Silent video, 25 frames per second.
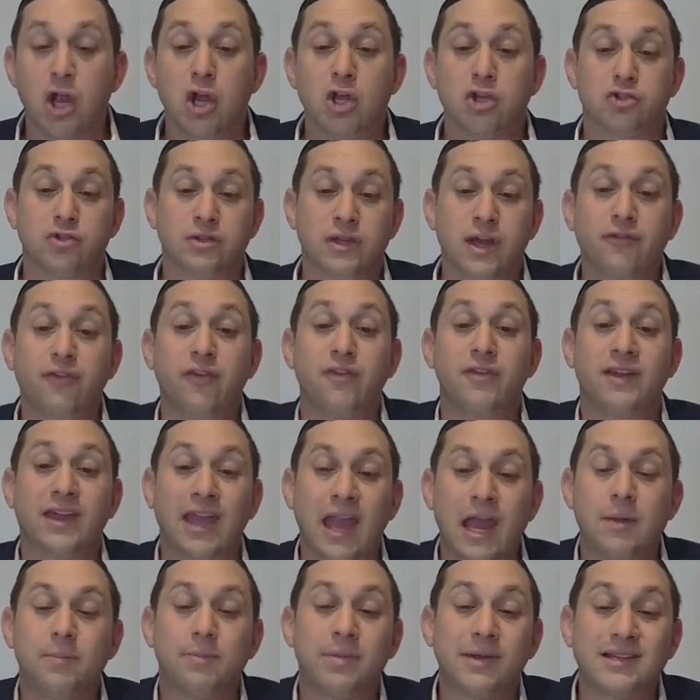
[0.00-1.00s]
So therefore, the
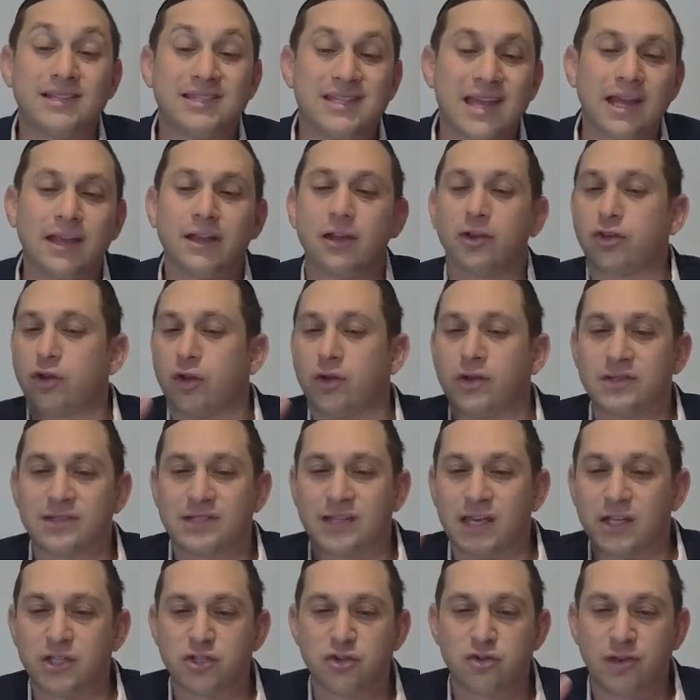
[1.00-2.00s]
big zeal, the Torah
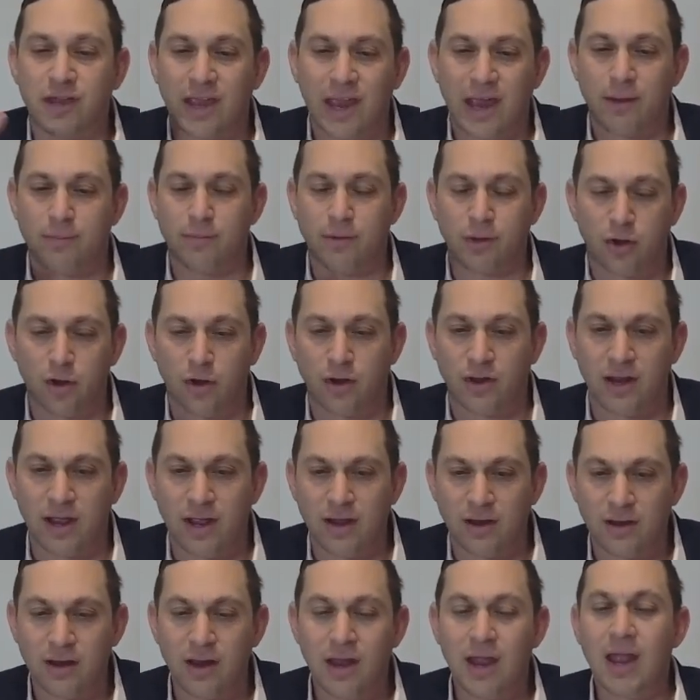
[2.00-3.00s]
says you can not be koine,